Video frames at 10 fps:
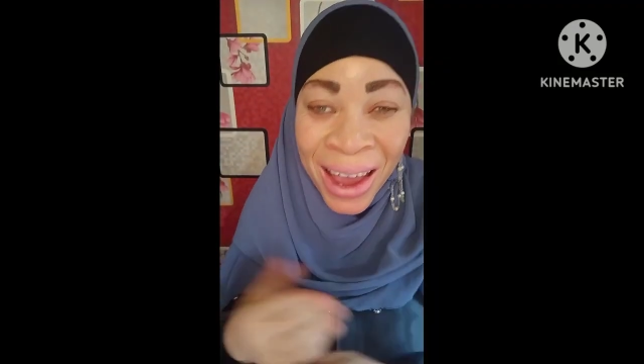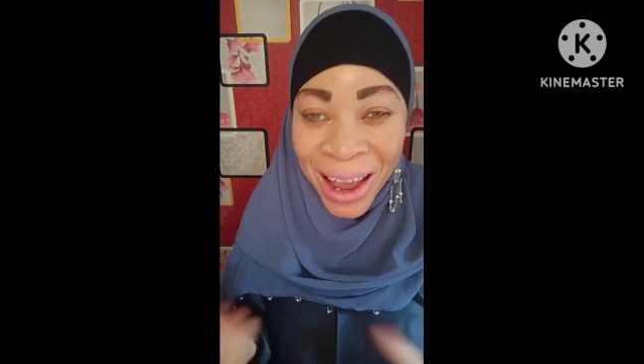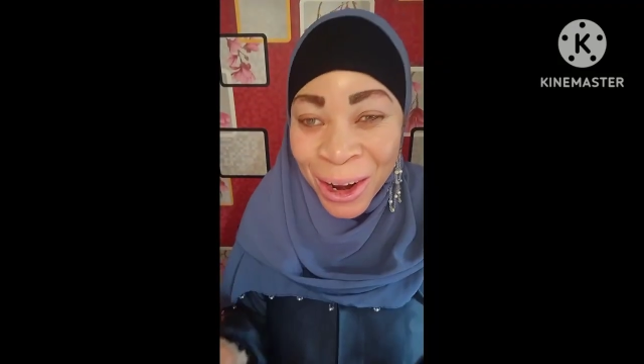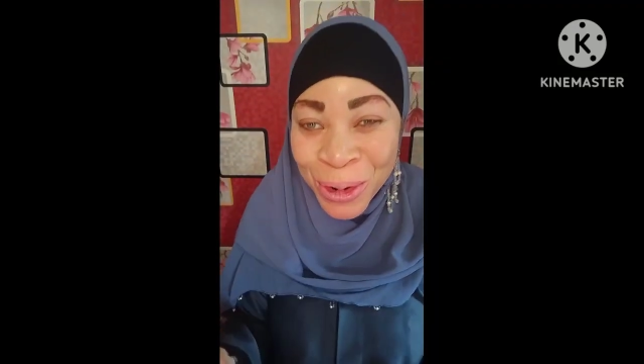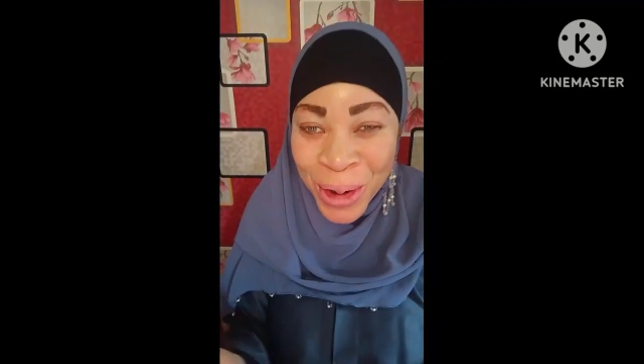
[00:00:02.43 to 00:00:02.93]

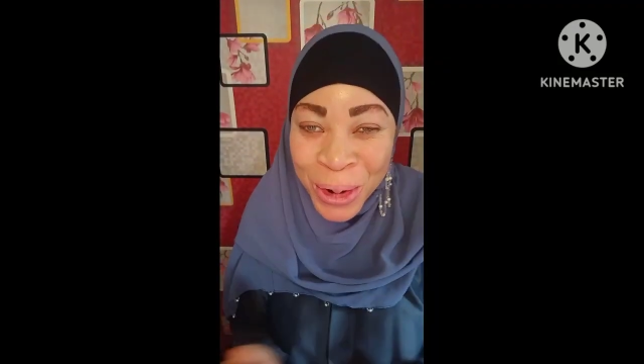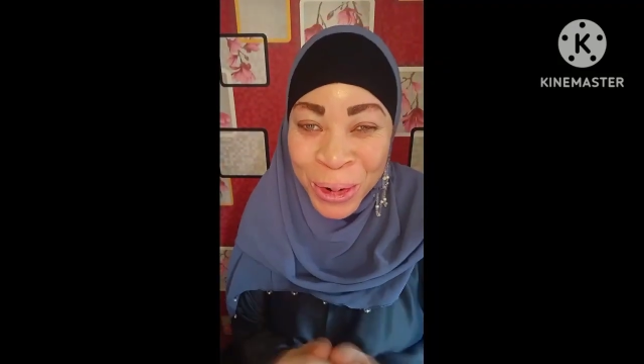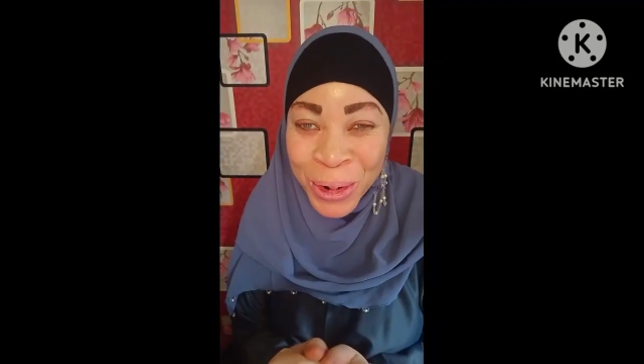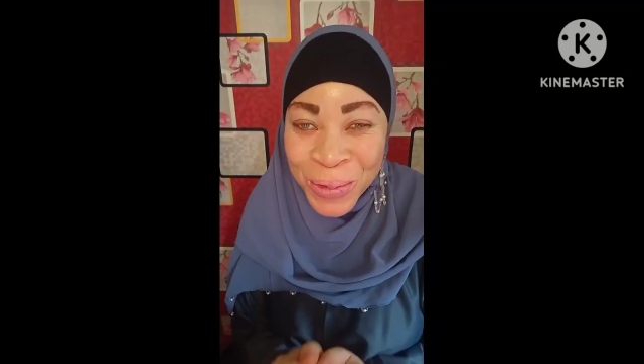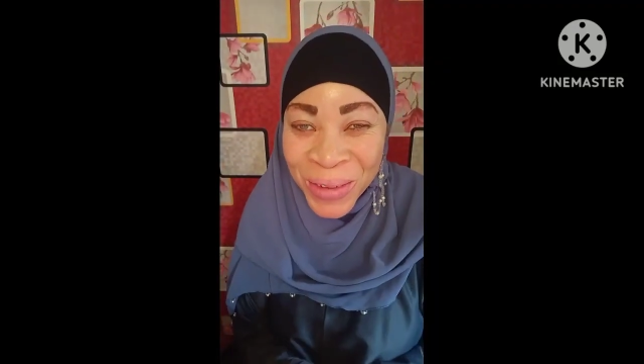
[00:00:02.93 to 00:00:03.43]
Hello,
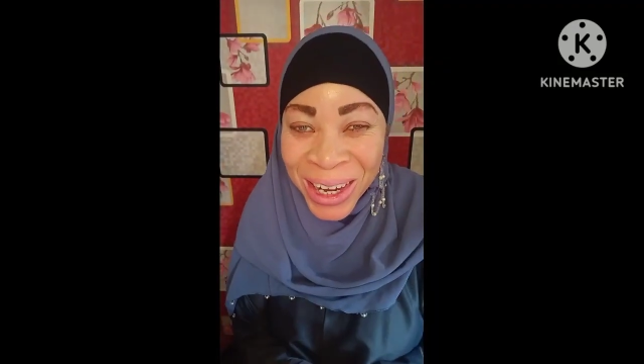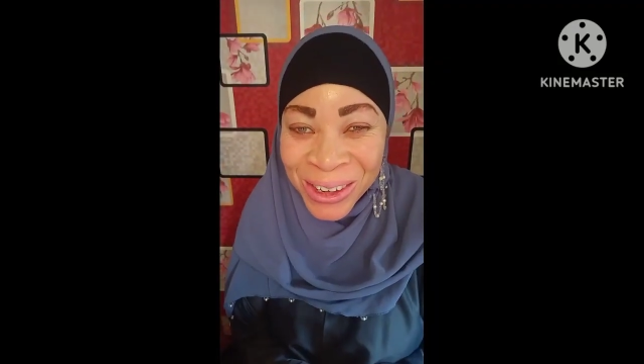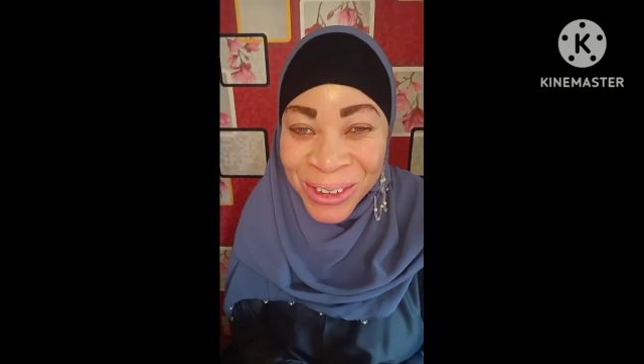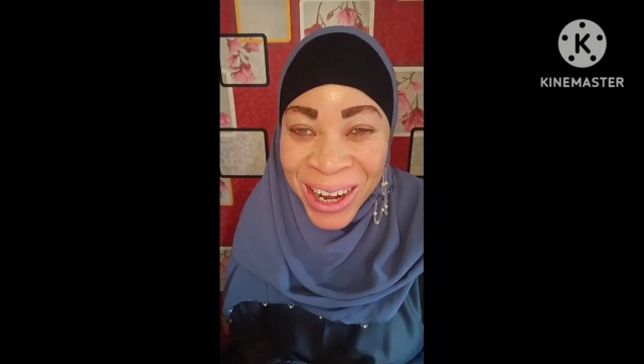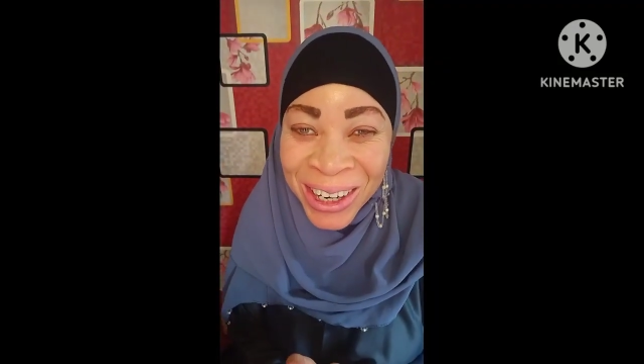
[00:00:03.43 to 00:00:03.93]
welcome
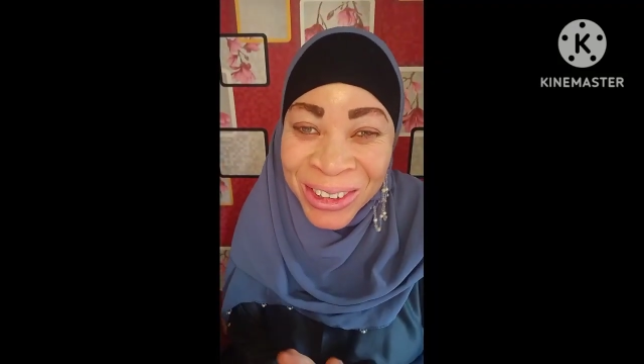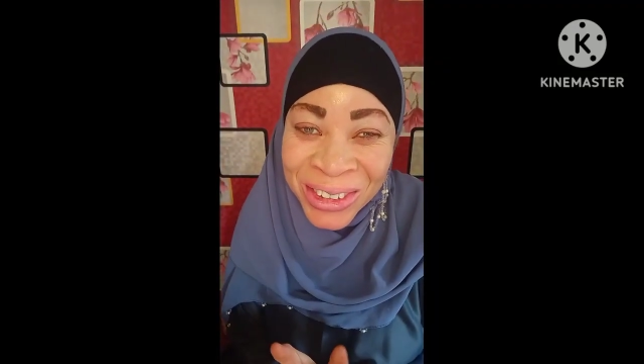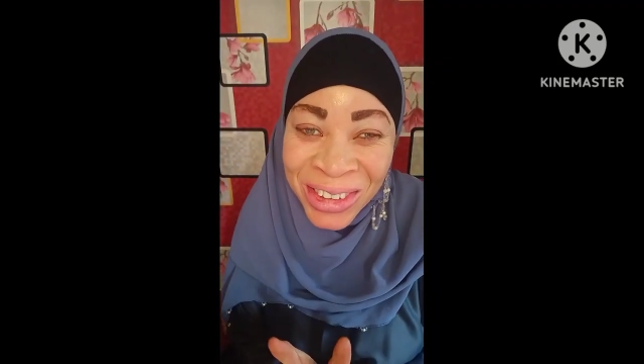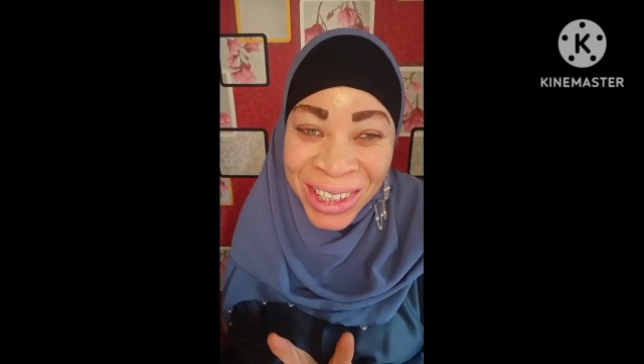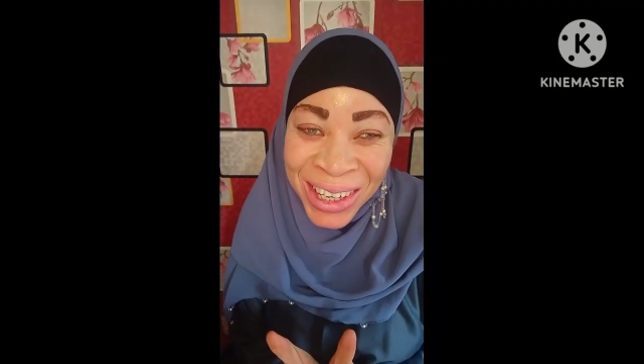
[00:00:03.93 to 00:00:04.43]
back to our
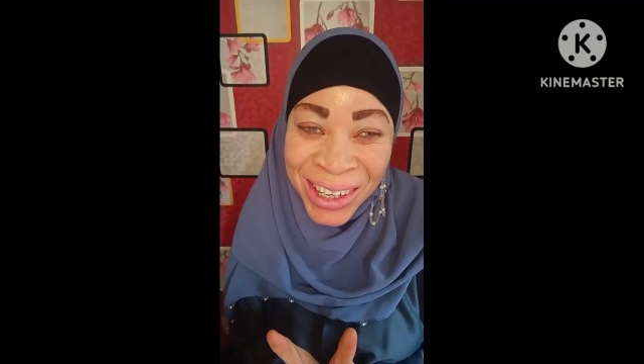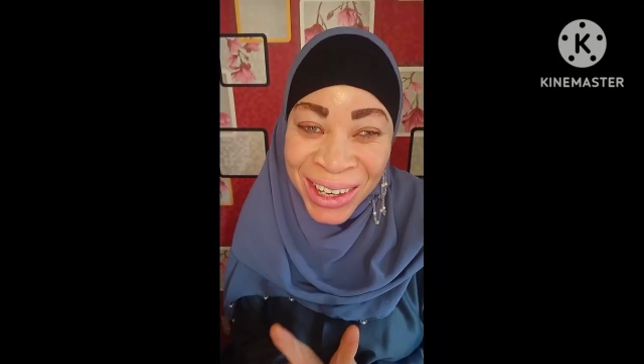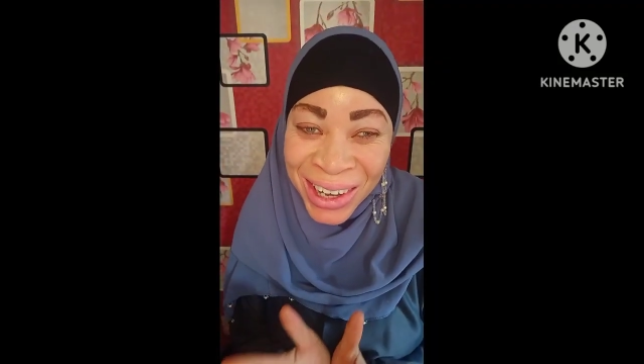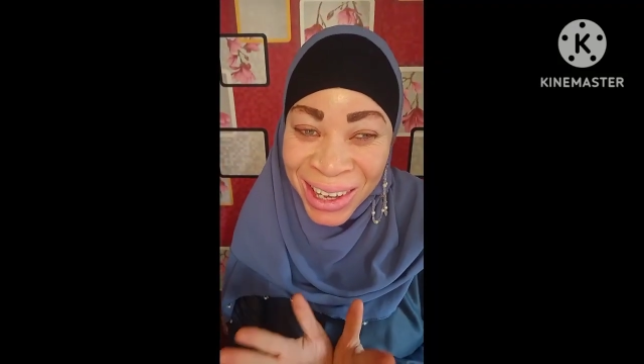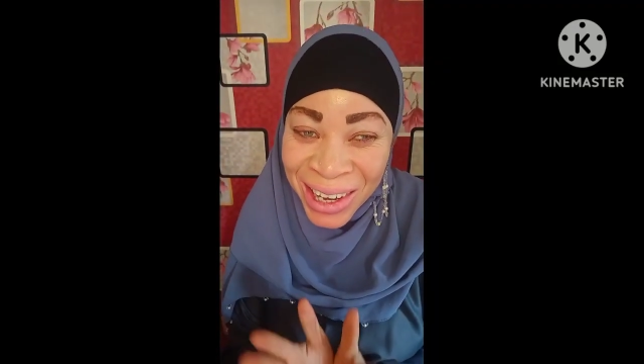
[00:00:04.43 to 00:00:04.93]

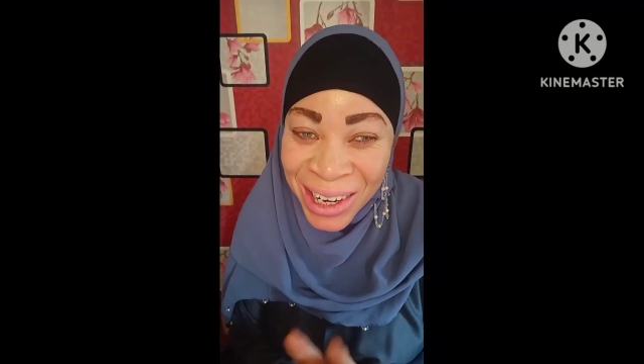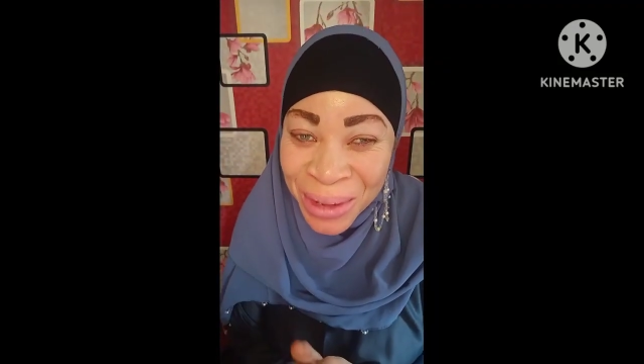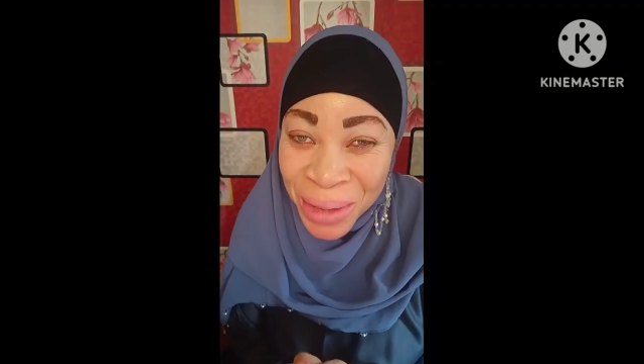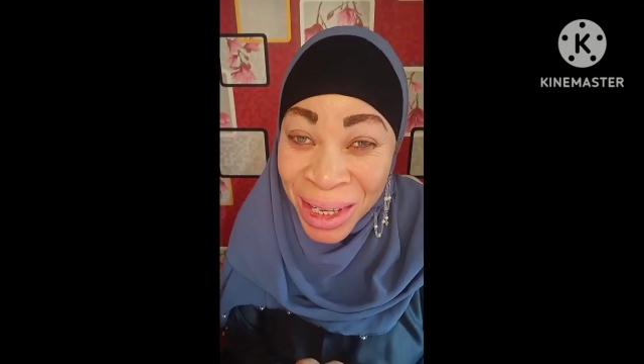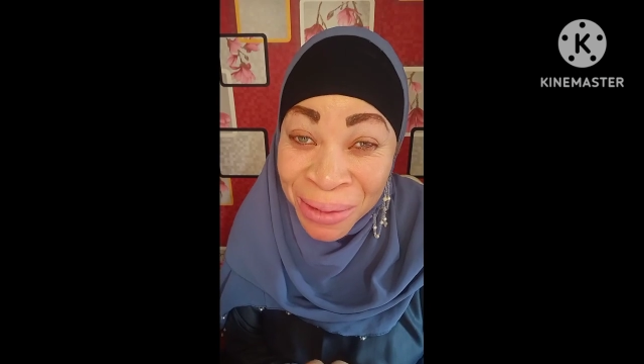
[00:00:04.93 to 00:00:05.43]
Skincare
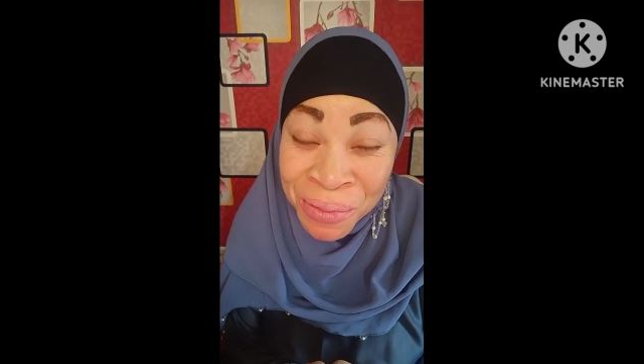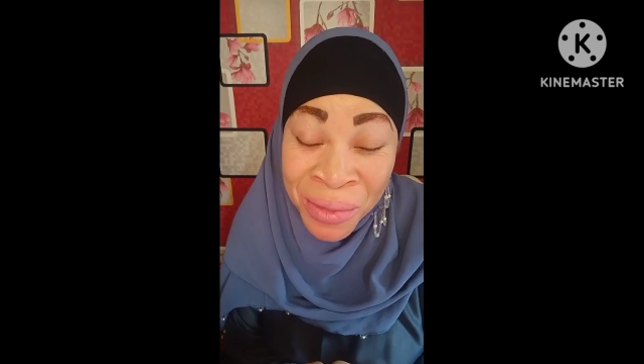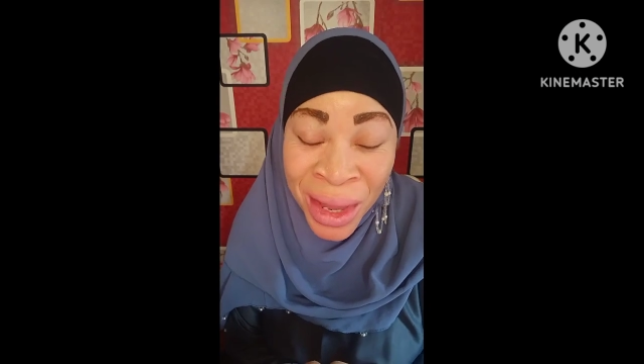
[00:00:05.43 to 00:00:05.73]
Academy.